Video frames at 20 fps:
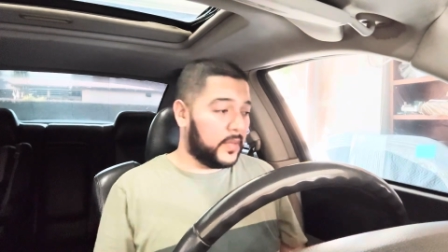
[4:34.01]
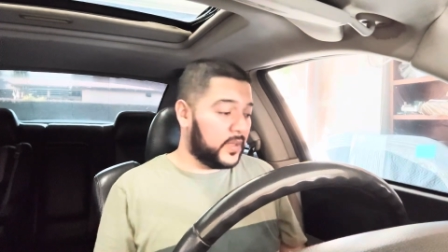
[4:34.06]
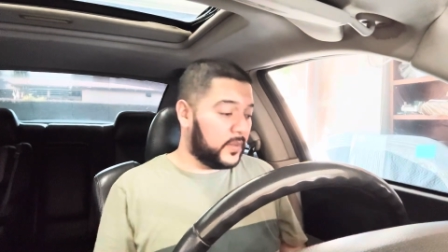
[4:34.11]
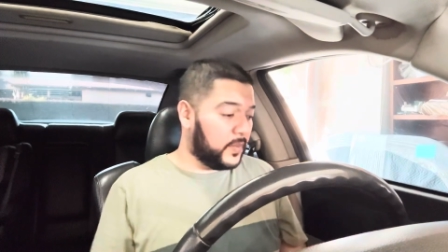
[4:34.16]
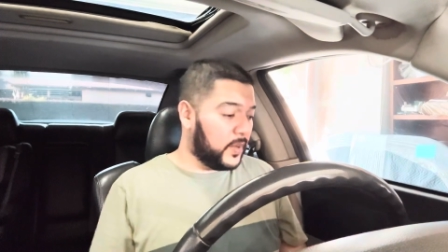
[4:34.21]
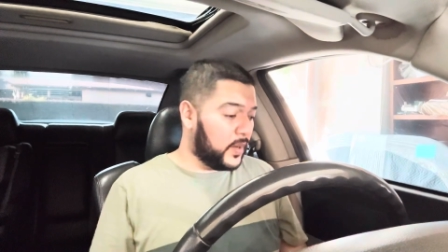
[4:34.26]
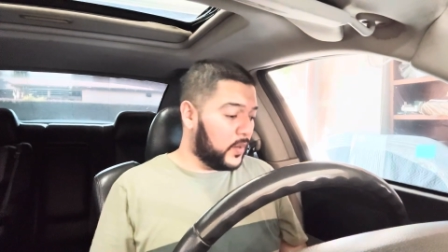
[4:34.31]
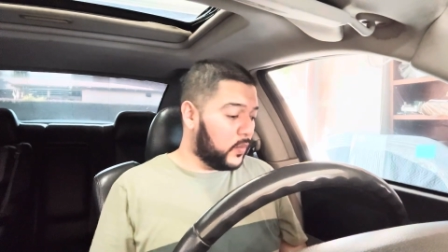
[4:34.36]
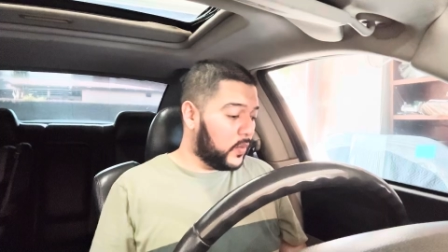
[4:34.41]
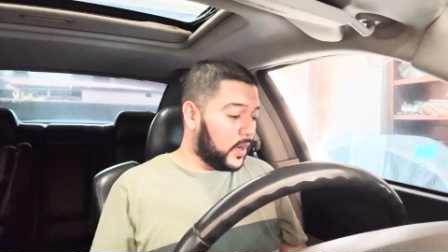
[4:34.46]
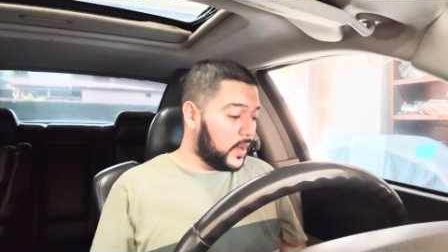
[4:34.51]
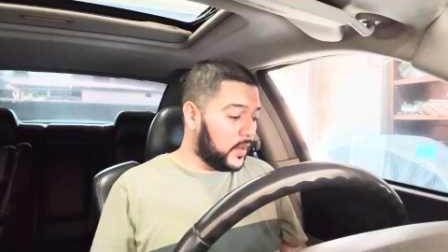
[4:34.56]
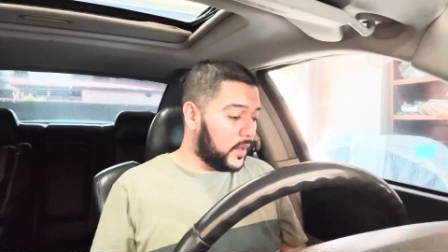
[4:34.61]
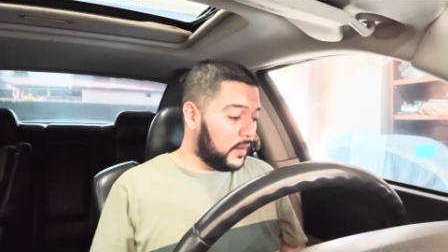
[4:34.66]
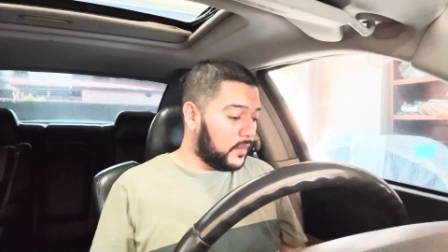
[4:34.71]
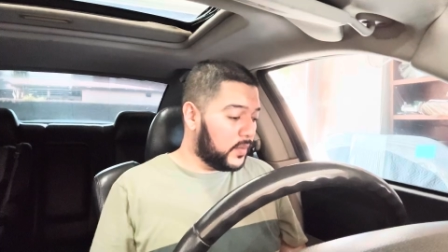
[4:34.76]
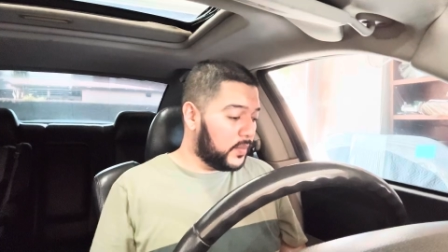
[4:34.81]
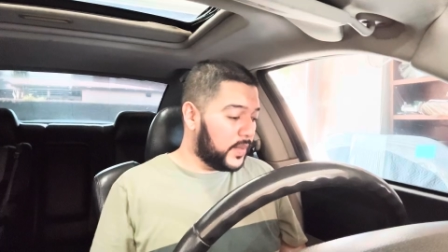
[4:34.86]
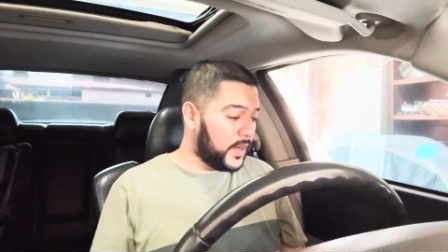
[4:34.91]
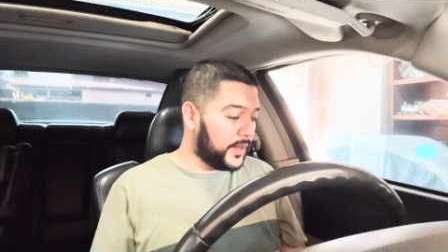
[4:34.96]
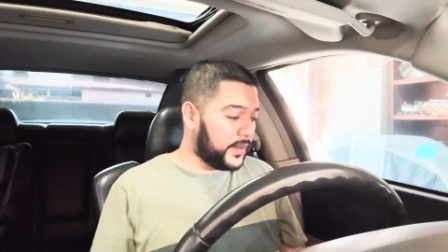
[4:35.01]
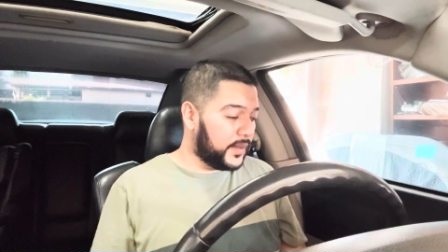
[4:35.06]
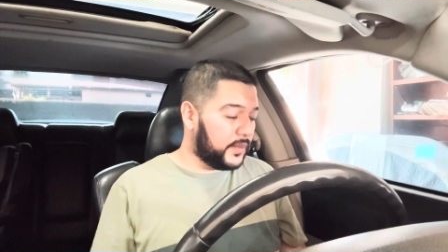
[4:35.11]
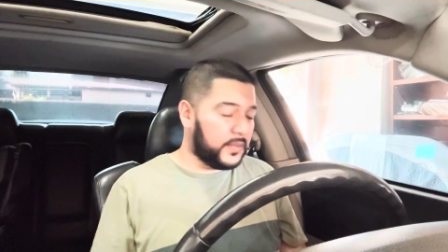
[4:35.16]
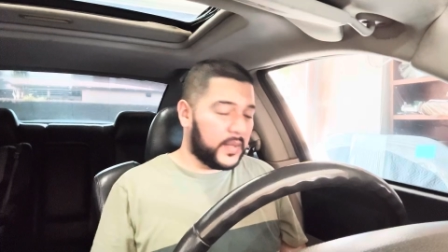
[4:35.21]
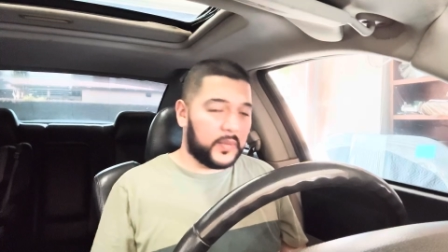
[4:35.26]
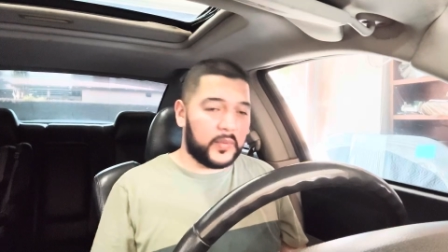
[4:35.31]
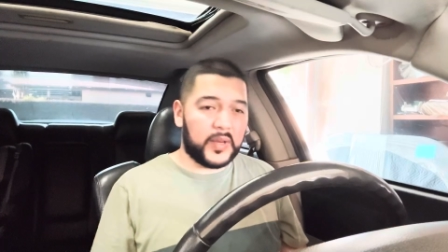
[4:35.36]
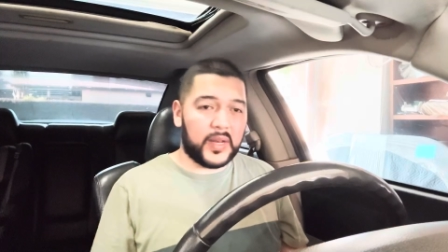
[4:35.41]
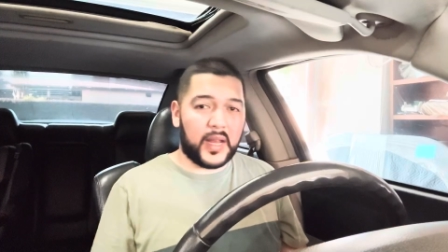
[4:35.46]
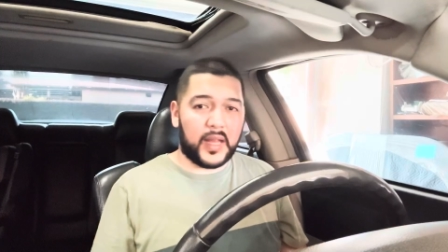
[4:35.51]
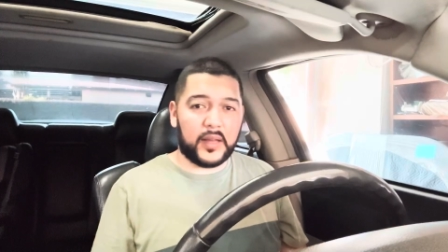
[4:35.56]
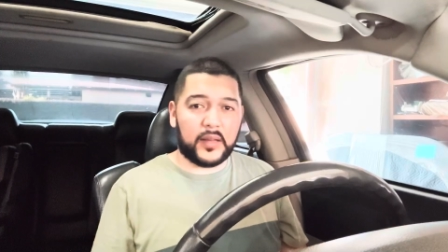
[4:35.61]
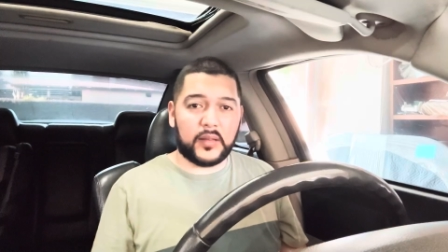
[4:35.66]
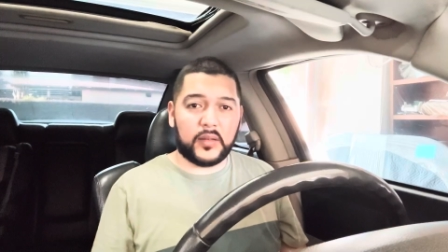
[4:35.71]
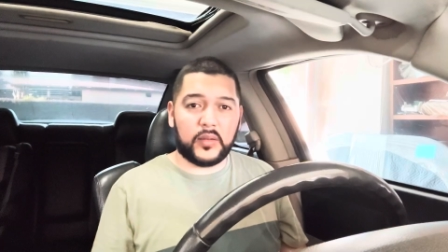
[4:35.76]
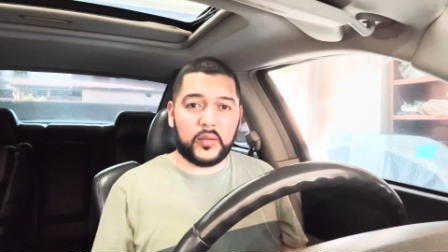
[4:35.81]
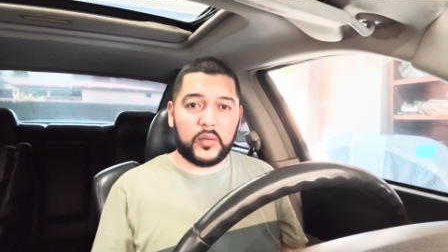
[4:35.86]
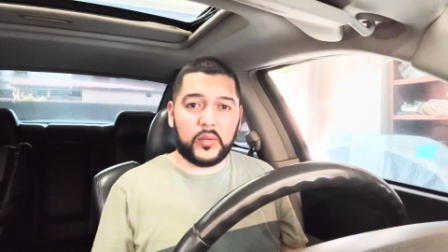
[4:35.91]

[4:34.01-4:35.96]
It's been a while that I replaced it, maybe like,